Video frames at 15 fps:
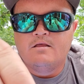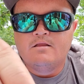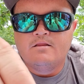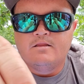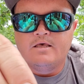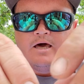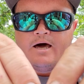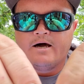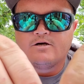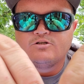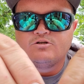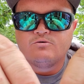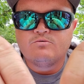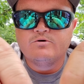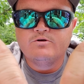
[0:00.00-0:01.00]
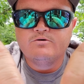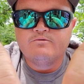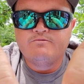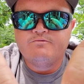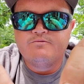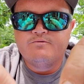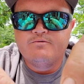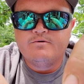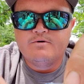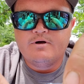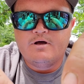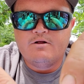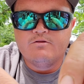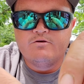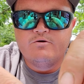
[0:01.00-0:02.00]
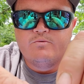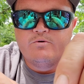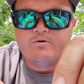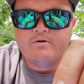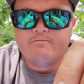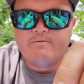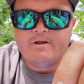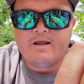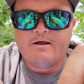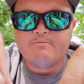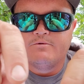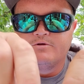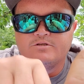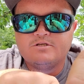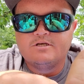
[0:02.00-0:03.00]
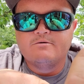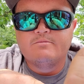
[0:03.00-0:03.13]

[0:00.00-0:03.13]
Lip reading: the actual, you wouldn't have been able to see,